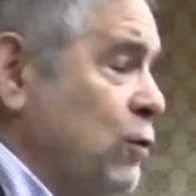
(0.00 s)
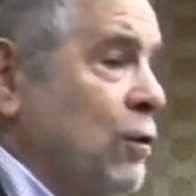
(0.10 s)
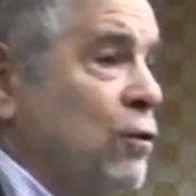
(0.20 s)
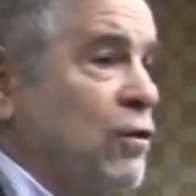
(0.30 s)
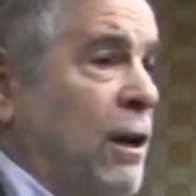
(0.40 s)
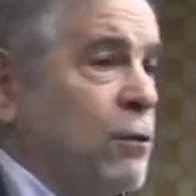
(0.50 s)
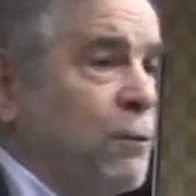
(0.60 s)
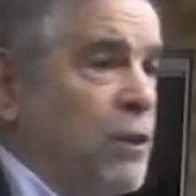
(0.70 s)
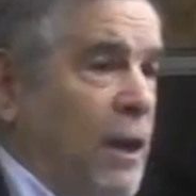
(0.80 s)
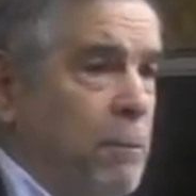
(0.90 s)
to the center
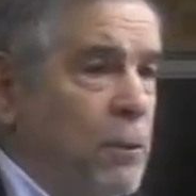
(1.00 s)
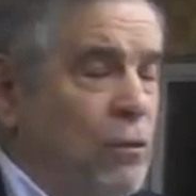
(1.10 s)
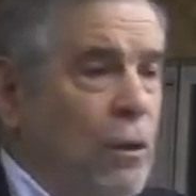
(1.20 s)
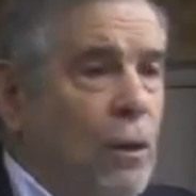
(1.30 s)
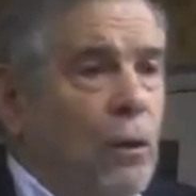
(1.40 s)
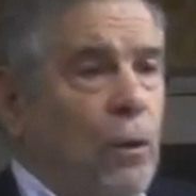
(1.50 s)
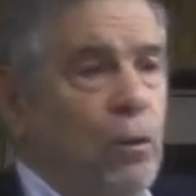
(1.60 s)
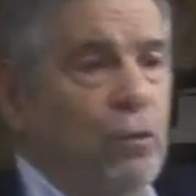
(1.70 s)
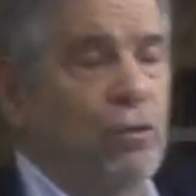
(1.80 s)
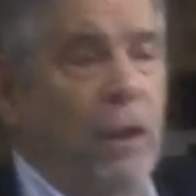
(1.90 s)
of campus.
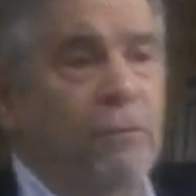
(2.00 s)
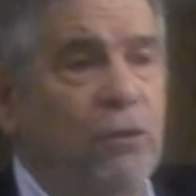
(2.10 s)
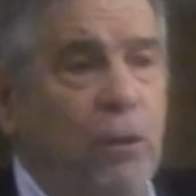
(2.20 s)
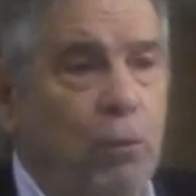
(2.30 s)
Rusofsky